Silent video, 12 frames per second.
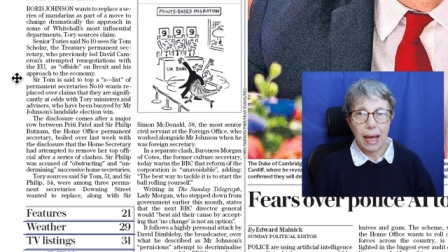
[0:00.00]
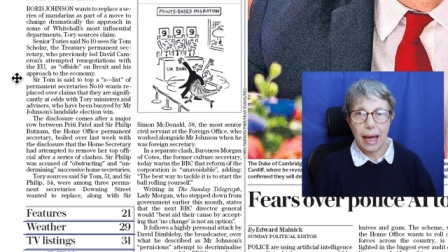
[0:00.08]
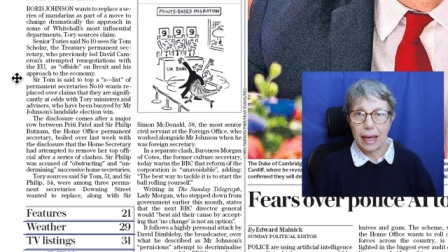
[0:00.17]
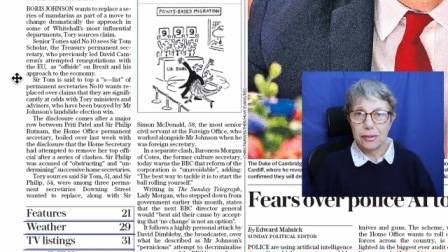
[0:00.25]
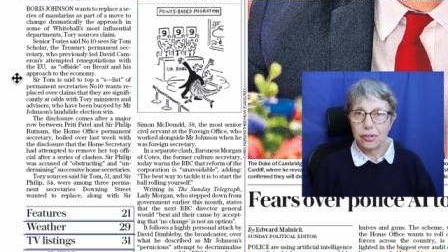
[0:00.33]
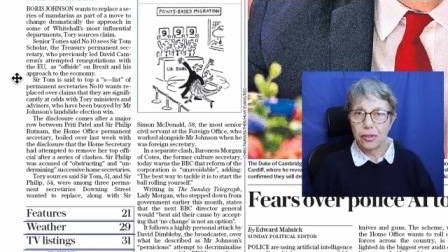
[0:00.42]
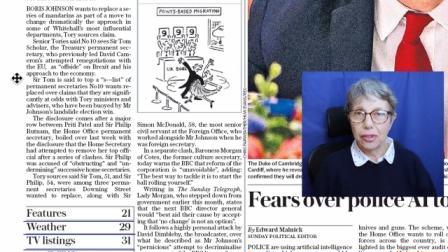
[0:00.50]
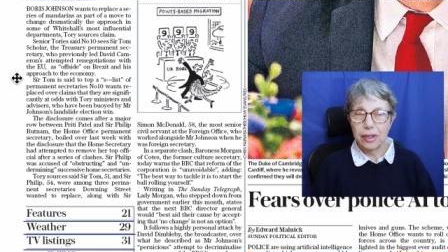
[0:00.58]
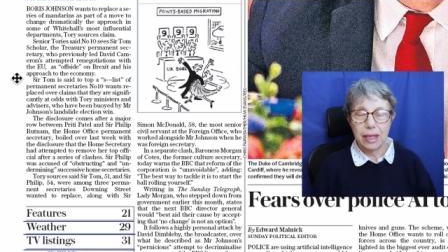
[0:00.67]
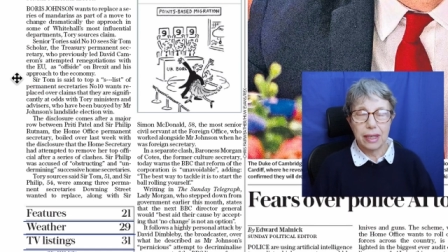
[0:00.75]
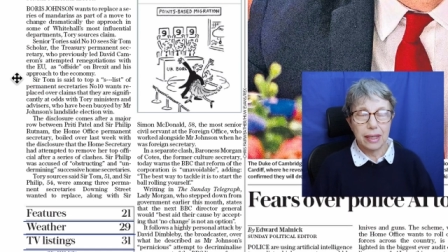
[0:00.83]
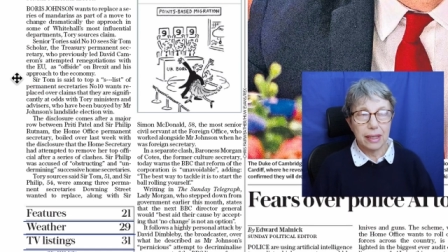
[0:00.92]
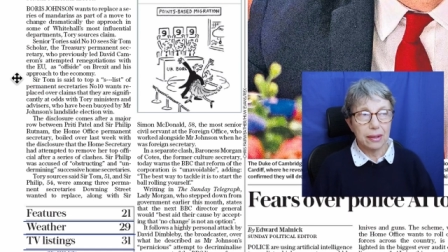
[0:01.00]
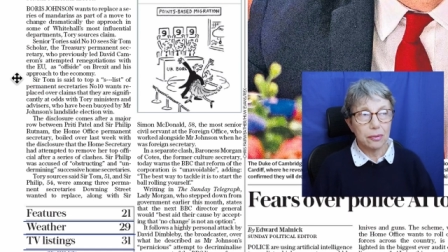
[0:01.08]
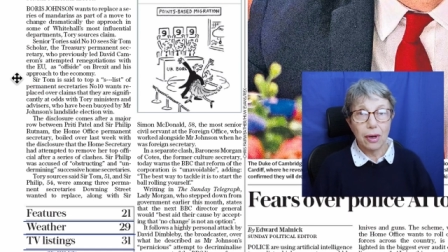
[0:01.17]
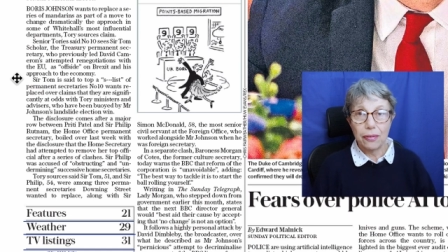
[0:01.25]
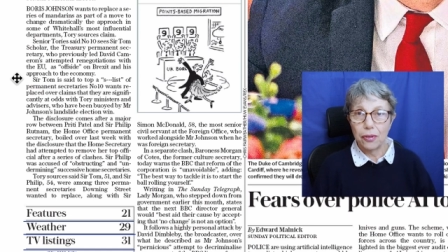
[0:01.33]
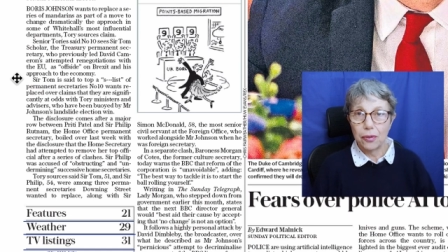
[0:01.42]
had the
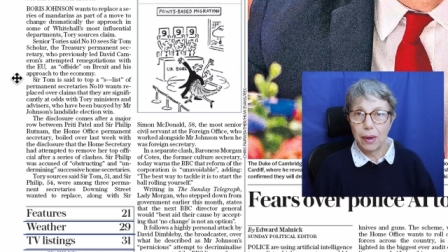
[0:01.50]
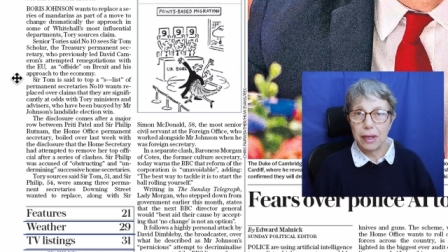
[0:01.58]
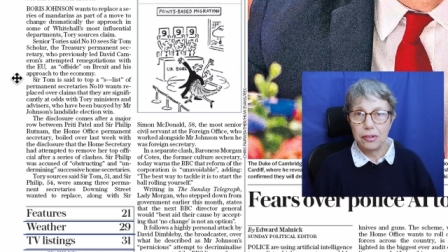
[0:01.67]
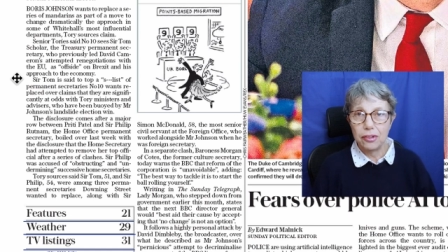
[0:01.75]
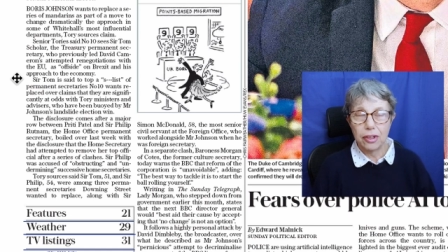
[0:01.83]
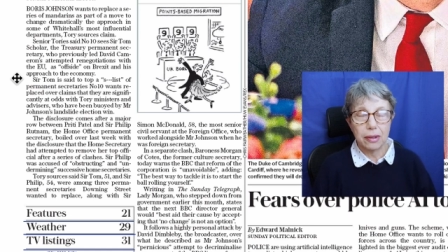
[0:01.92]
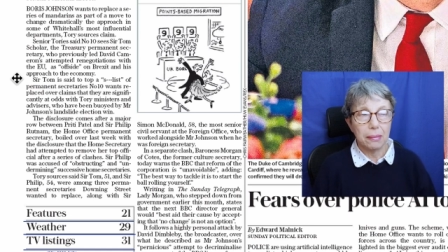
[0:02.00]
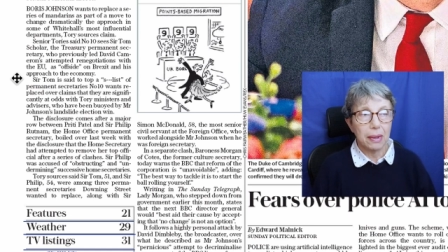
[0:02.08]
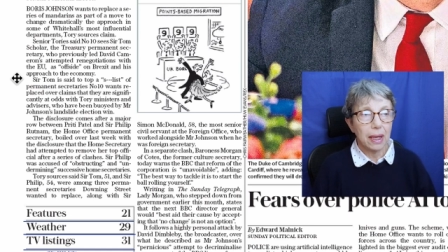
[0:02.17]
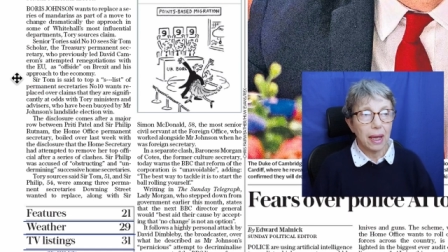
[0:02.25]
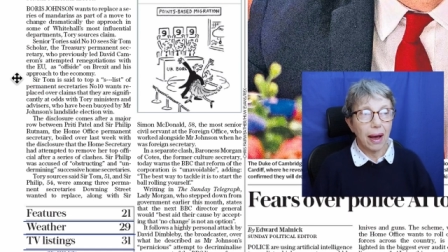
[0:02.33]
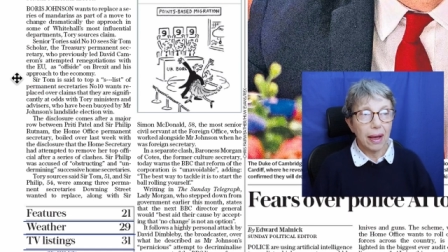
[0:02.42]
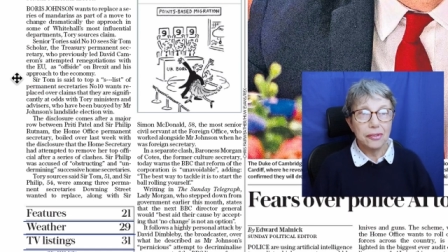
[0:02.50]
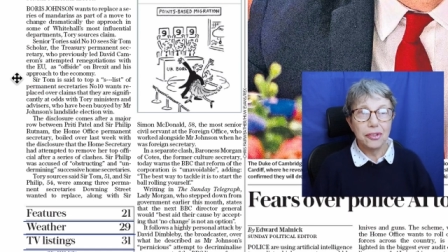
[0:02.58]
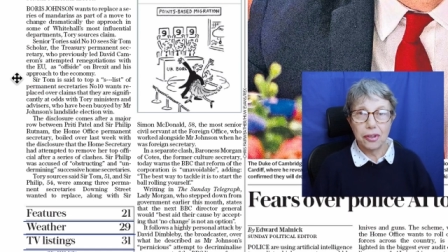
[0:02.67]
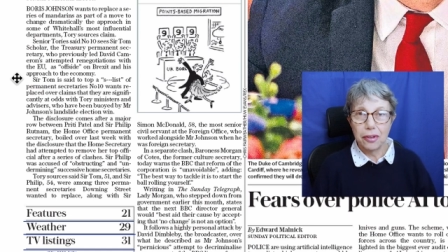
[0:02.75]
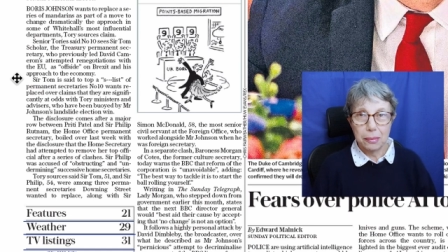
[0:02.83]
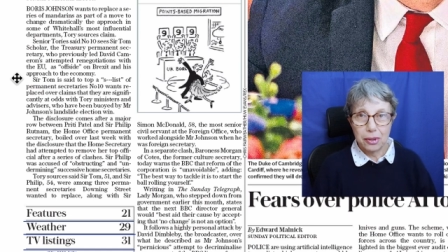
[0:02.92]
referendum
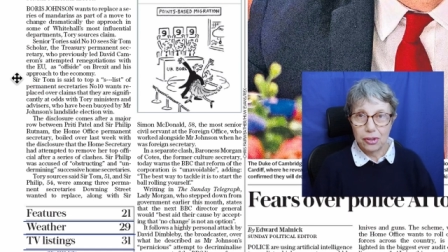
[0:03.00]
under the